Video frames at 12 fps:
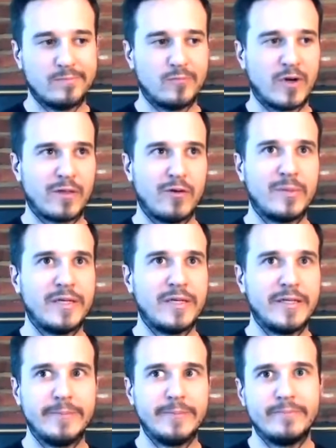whether it
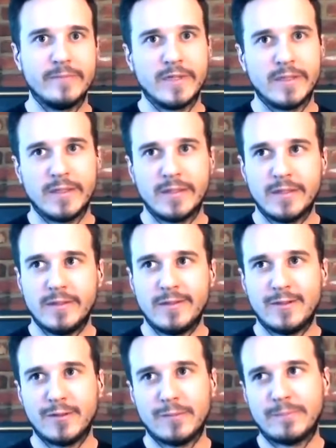be,
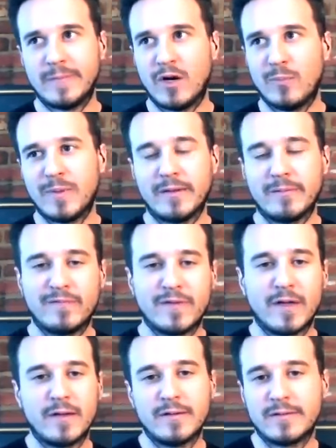helping
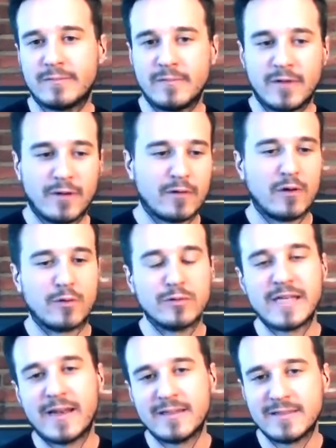fund, the local
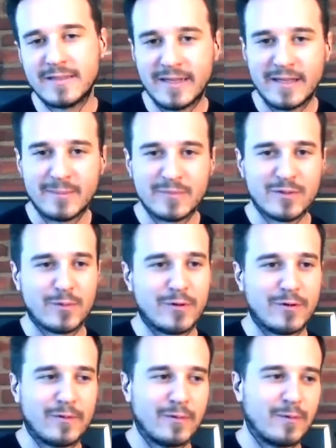tennis teams
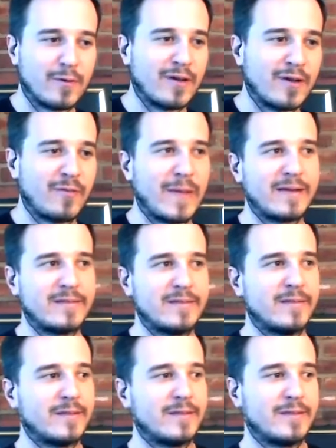or giving back
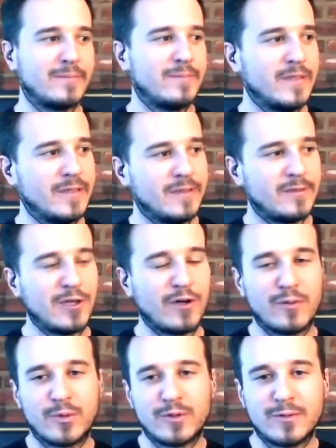to
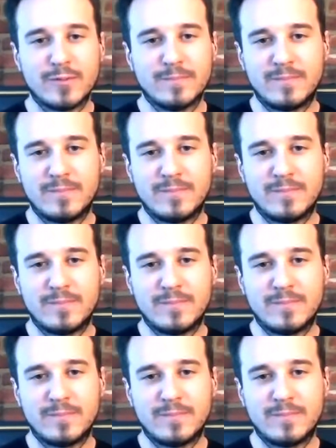charitable